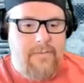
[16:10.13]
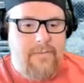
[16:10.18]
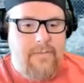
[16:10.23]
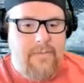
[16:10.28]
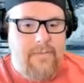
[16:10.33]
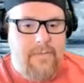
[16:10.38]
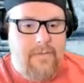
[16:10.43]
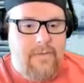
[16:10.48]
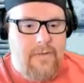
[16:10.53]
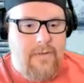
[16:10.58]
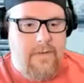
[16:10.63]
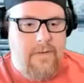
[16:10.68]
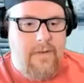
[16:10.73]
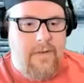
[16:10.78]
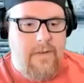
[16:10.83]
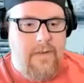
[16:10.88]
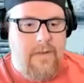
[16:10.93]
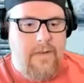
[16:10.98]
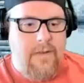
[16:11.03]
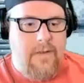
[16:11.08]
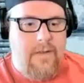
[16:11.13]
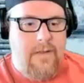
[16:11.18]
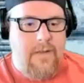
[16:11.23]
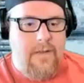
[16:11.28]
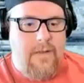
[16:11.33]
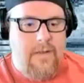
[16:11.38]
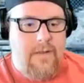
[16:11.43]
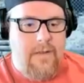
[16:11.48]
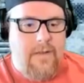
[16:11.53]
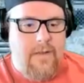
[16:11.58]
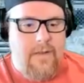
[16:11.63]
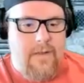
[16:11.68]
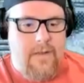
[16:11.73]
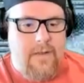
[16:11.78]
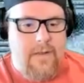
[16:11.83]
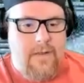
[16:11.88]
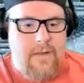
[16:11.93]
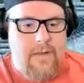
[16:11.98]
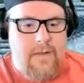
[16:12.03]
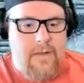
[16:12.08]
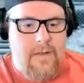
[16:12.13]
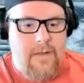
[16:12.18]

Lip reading: (silence)